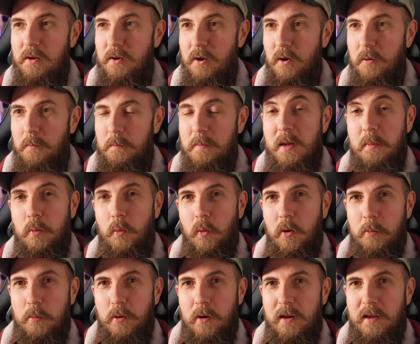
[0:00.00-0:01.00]
people were
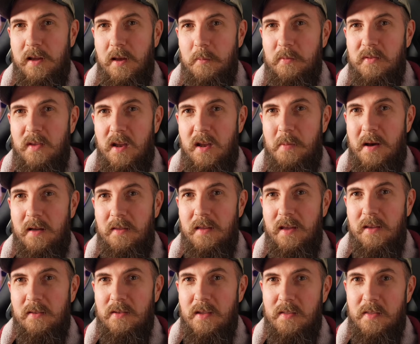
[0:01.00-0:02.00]
pretty upset about
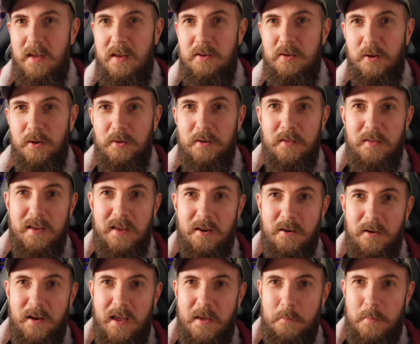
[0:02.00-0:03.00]
this and they took to the
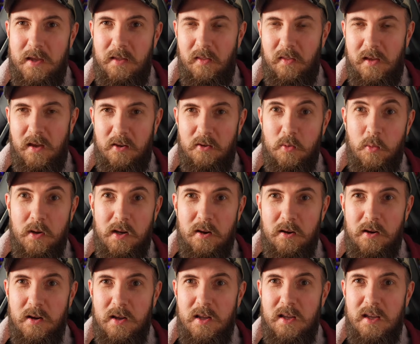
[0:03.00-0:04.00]
internet, mainly on
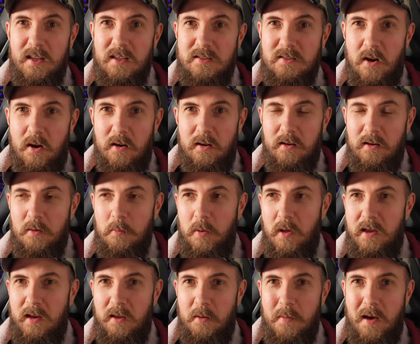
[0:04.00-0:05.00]
Twitter, and started
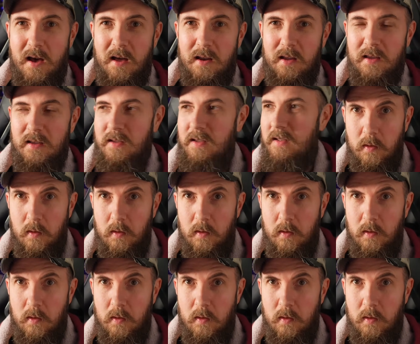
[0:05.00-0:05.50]
complaining about it.